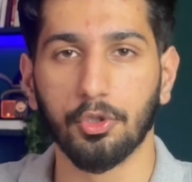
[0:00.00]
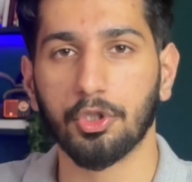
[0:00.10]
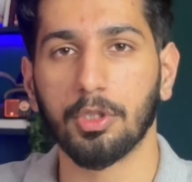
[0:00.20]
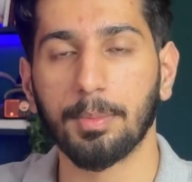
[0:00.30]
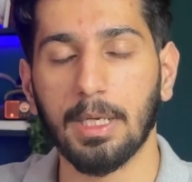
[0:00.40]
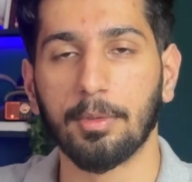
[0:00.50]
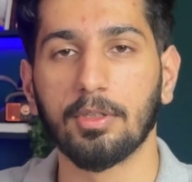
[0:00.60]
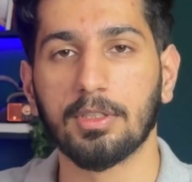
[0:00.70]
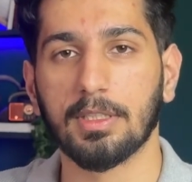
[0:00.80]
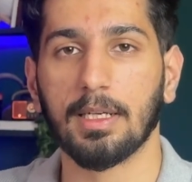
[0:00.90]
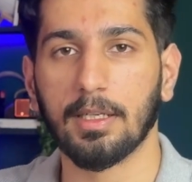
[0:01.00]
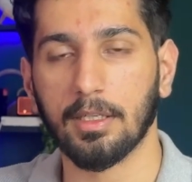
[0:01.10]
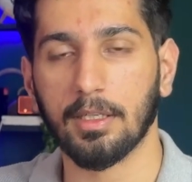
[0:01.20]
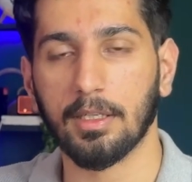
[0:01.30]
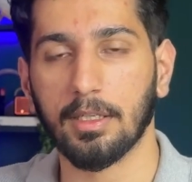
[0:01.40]
should be able to sell it
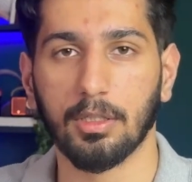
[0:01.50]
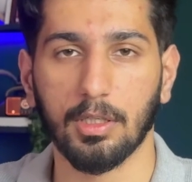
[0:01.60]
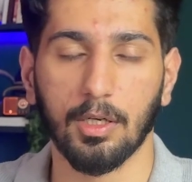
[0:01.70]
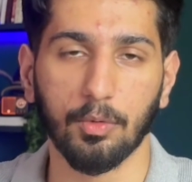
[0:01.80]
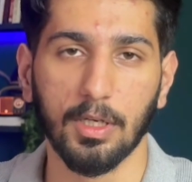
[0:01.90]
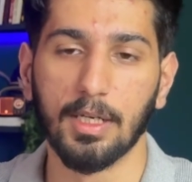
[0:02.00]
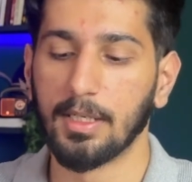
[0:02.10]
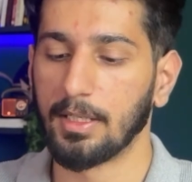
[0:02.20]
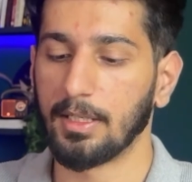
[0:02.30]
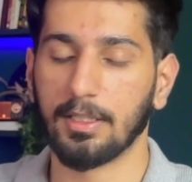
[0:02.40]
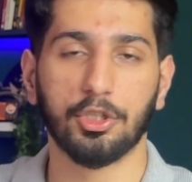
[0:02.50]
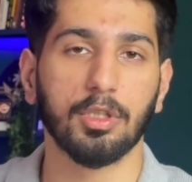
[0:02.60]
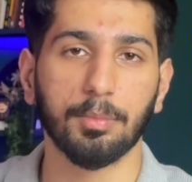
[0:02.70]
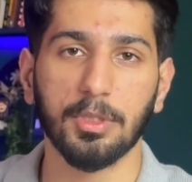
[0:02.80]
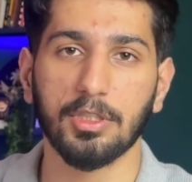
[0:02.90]
year round. It
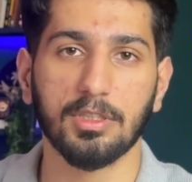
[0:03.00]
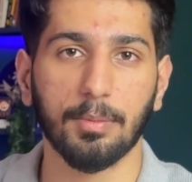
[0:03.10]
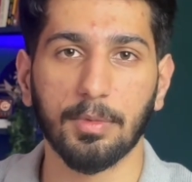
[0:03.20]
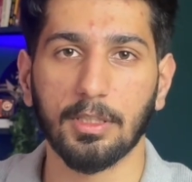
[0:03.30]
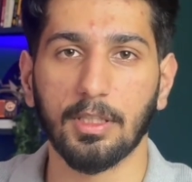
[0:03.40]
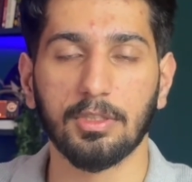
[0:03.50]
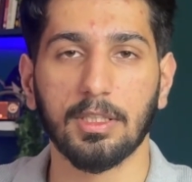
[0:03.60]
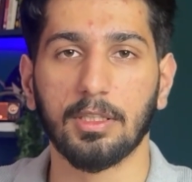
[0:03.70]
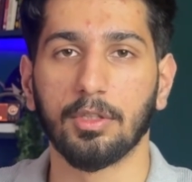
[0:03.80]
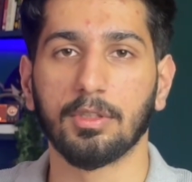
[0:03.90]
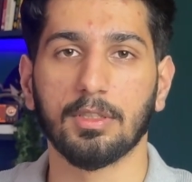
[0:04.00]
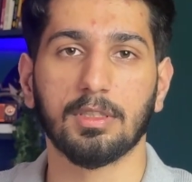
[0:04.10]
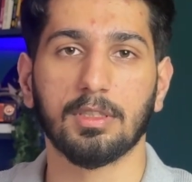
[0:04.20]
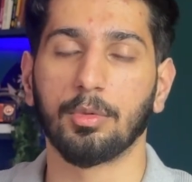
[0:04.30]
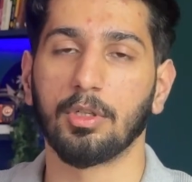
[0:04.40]
shouldn't be just something that you sell during the
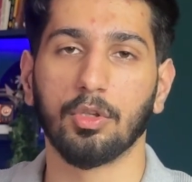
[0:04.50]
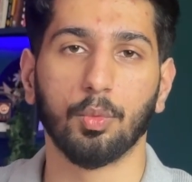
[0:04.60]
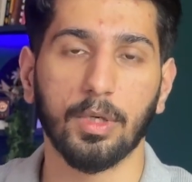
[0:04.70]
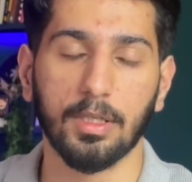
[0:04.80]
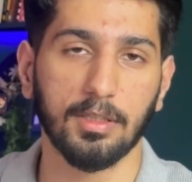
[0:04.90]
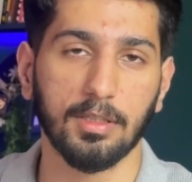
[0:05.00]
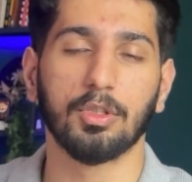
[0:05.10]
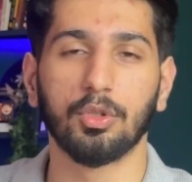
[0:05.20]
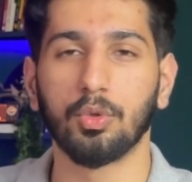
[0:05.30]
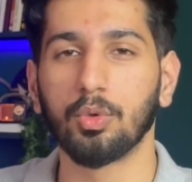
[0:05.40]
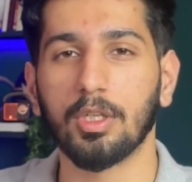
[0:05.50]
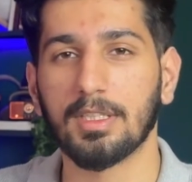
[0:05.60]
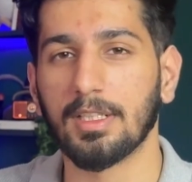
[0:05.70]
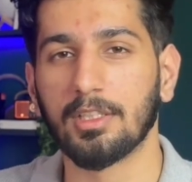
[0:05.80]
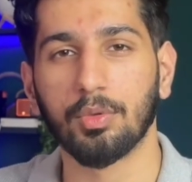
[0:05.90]
summer or the winter. So do not
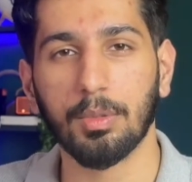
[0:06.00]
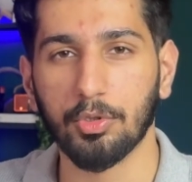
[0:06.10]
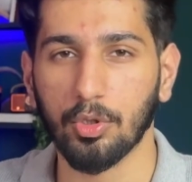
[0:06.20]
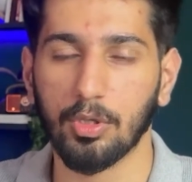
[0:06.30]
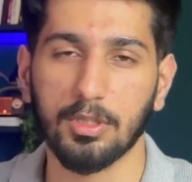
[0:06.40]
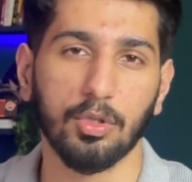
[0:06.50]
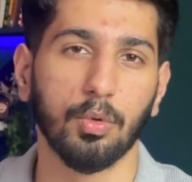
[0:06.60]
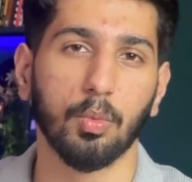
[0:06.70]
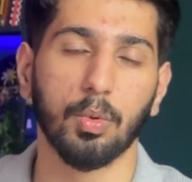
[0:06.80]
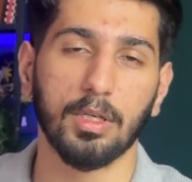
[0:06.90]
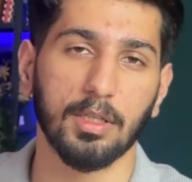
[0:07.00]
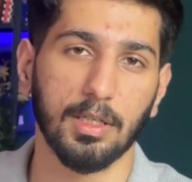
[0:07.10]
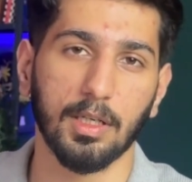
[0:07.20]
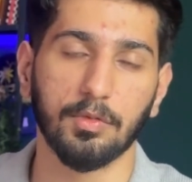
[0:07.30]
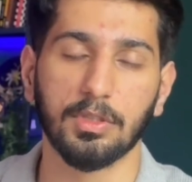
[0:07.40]
sell swim shorts or winter
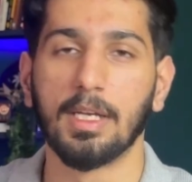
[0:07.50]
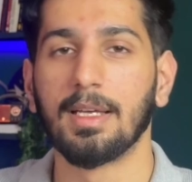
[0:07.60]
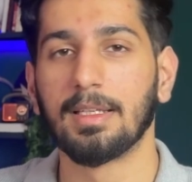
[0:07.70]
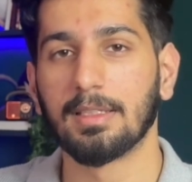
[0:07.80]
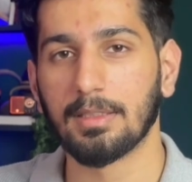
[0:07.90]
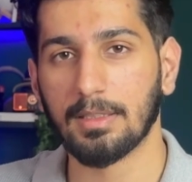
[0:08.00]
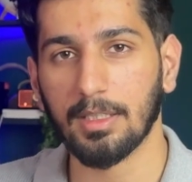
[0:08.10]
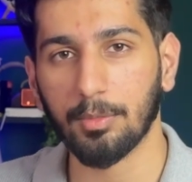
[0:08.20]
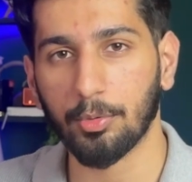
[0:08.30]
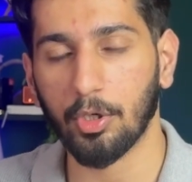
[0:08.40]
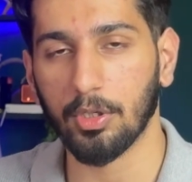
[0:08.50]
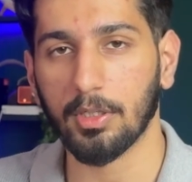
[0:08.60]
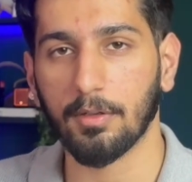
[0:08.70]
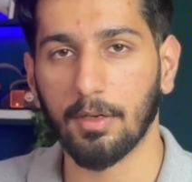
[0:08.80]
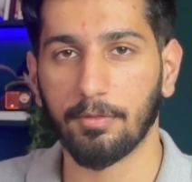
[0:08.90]
gloves. Sell a
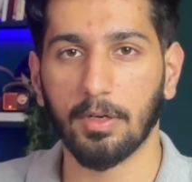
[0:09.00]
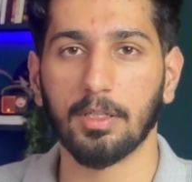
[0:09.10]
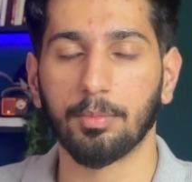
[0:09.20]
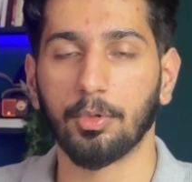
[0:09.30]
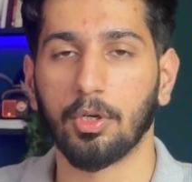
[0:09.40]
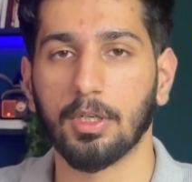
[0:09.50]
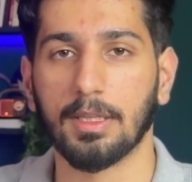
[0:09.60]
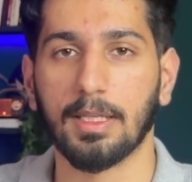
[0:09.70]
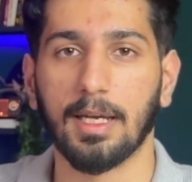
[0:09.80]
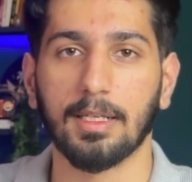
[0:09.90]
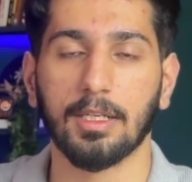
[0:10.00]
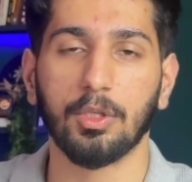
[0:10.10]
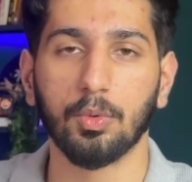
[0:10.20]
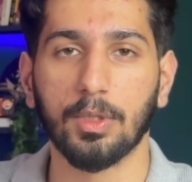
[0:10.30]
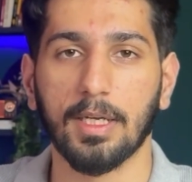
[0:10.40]
product, find a product that
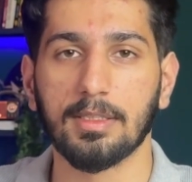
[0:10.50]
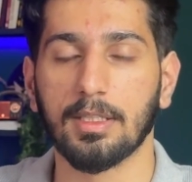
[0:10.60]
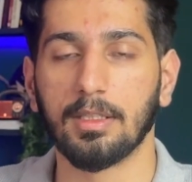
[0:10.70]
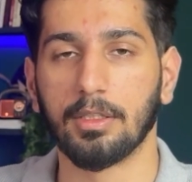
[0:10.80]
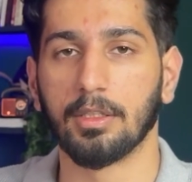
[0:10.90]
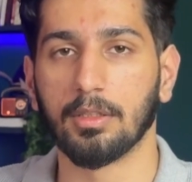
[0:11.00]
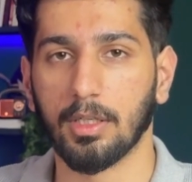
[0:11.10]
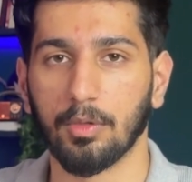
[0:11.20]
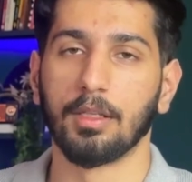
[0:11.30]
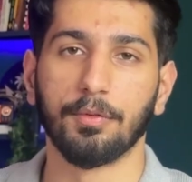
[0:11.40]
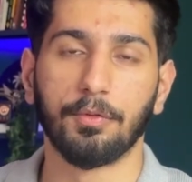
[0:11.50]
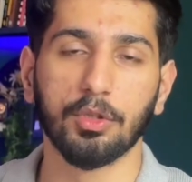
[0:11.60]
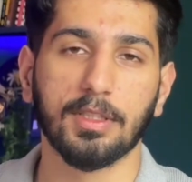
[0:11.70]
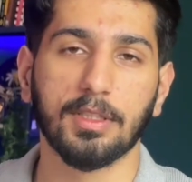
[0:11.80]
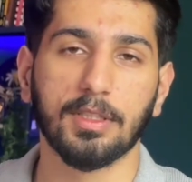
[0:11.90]
you can sell year round. Now, the
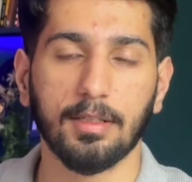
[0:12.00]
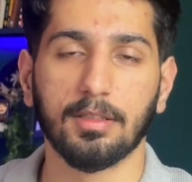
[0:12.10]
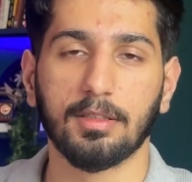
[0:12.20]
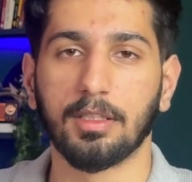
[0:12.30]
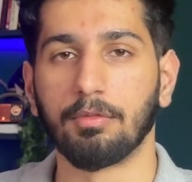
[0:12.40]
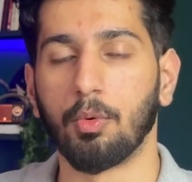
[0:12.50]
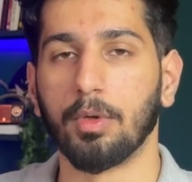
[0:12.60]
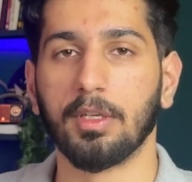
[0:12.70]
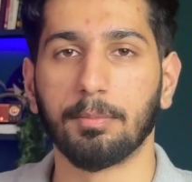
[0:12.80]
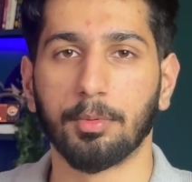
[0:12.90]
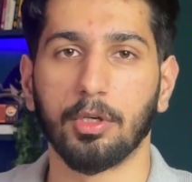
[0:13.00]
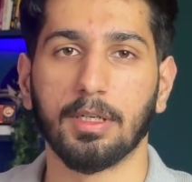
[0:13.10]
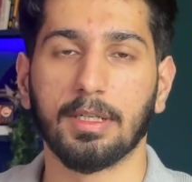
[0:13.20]
fourth characteristic of a winning product